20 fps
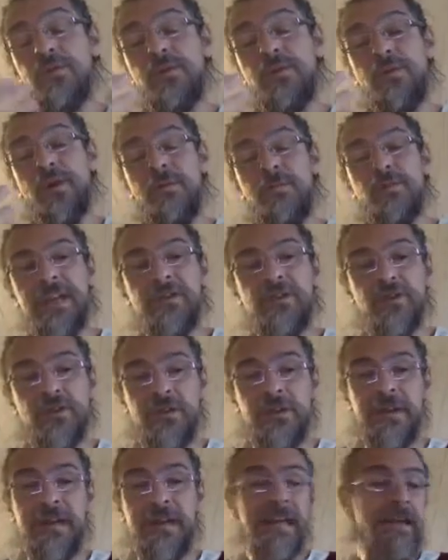
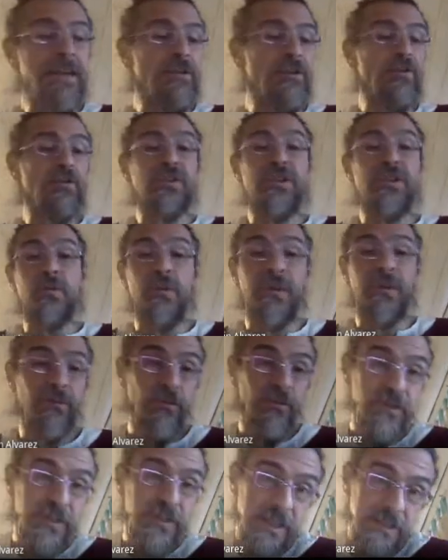computation using
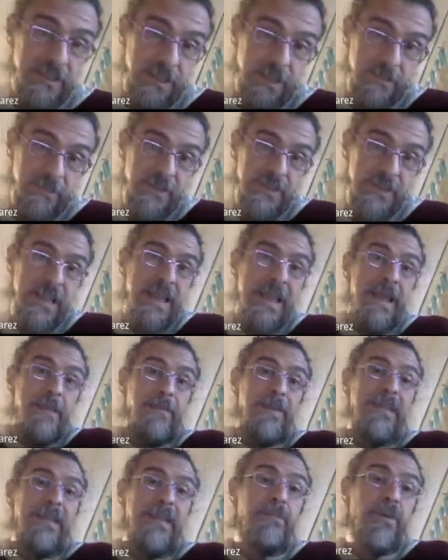quantum systems. But the